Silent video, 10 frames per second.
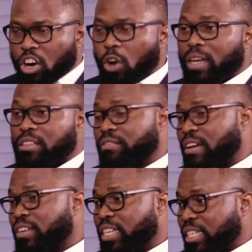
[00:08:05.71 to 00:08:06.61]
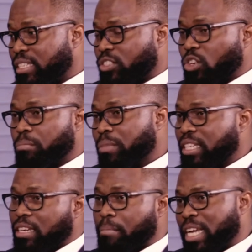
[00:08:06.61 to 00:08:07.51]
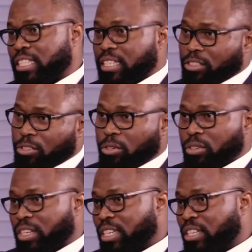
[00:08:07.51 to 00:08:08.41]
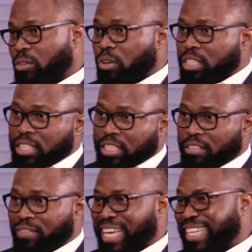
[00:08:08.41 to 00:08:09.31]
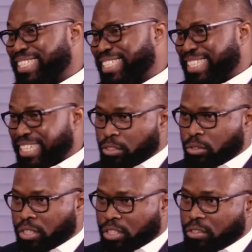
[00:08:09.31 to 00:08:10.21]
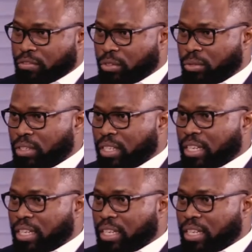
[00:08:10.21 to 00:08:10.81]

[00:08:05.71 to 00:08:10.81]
Or at the very least, you're media meshing. So you're either watching TV and still using your phone.